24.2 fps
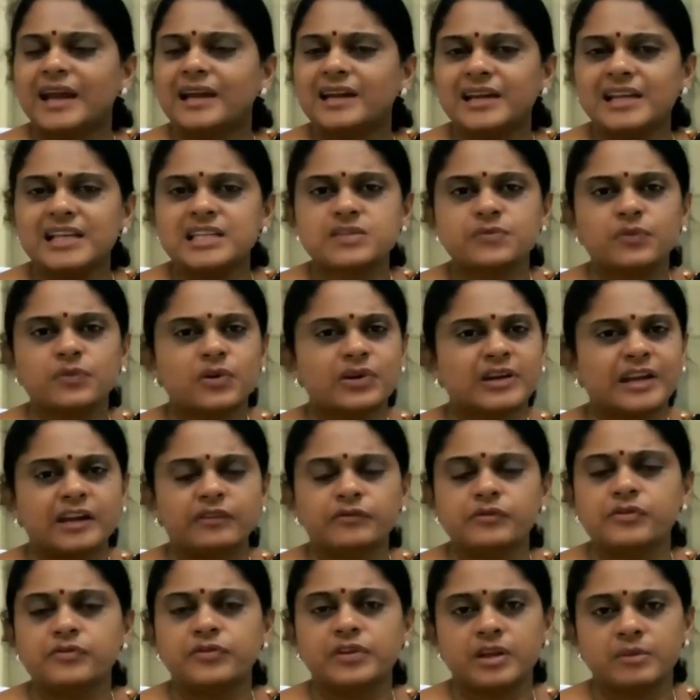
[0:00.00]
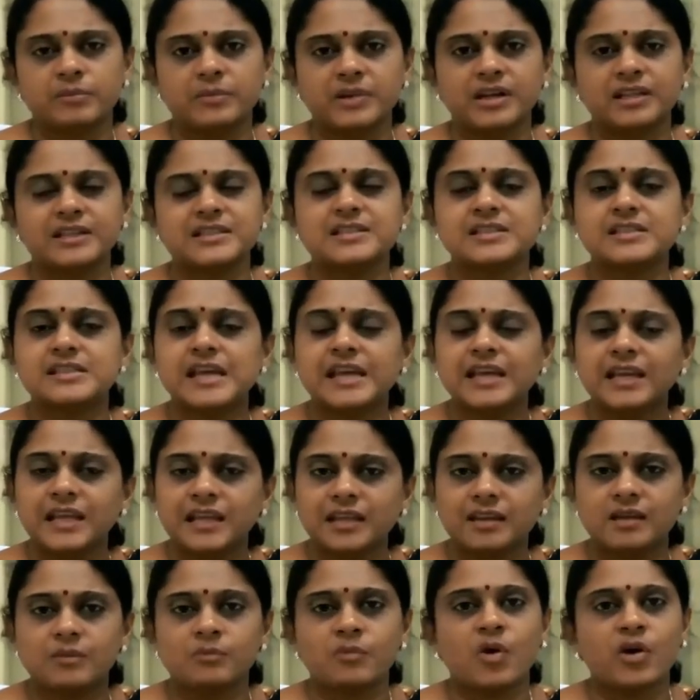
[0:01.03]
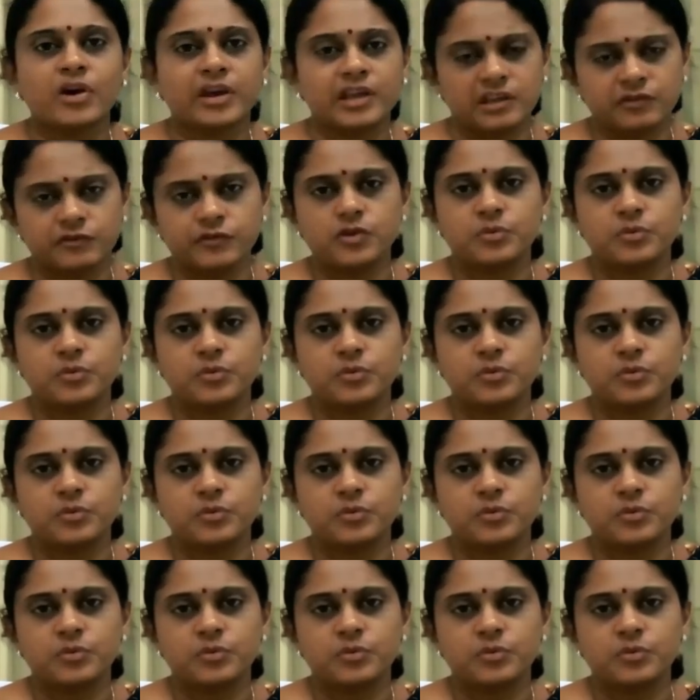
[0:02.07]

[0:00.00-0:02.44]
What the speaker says: at least for 10-15 minutes daily in the morning.